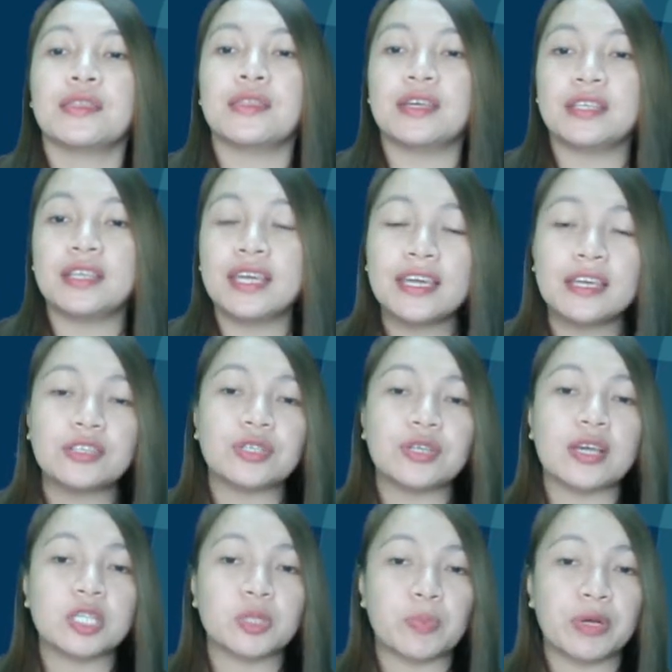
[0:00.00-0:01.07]
that
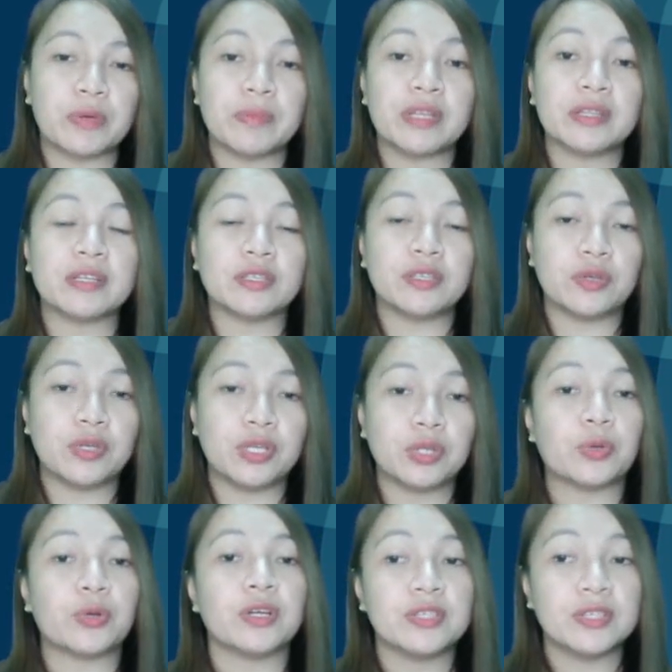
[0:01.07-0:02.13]
each experimental
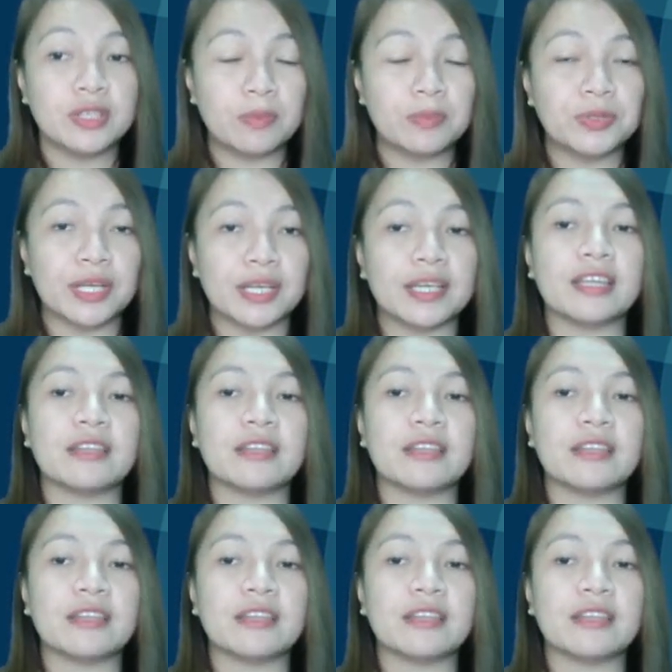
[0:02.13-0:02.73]
unit or the subject